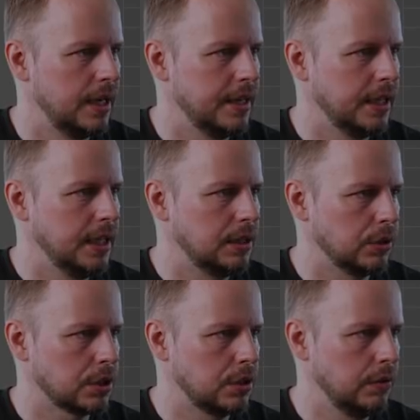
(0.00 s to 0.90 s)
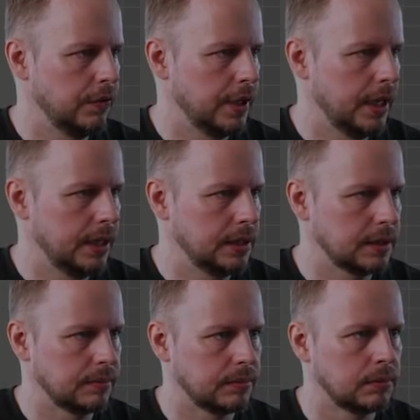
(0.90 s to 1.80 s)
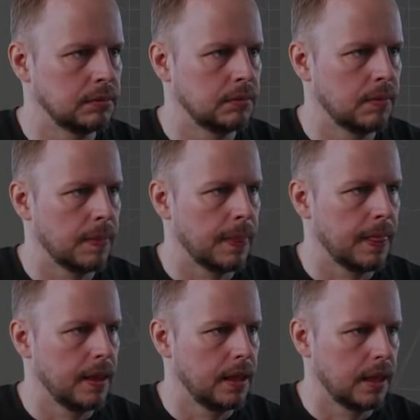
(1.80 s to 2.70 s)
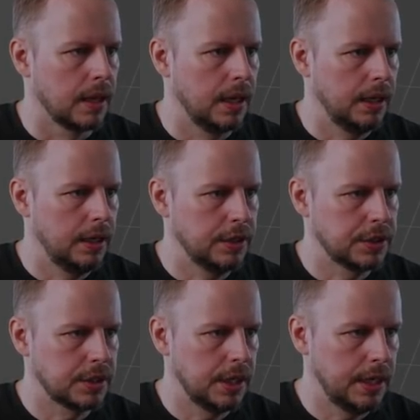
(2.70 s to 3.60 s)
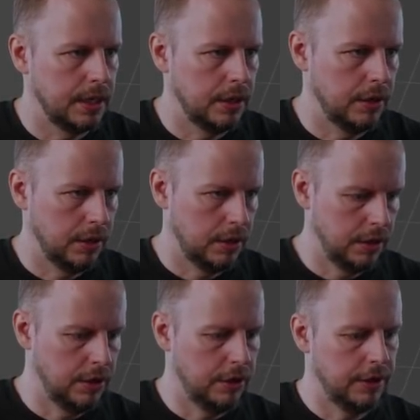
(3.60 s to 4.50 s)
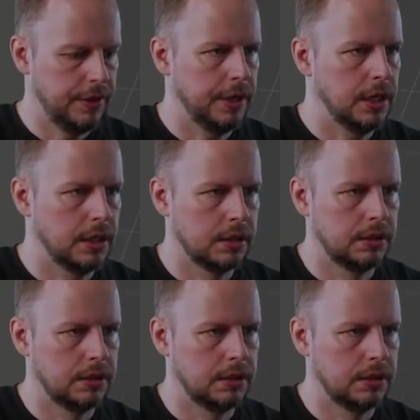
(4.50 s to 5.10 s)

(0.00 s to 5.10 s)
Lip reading: And then E to extrude for the hand. And here's another thing.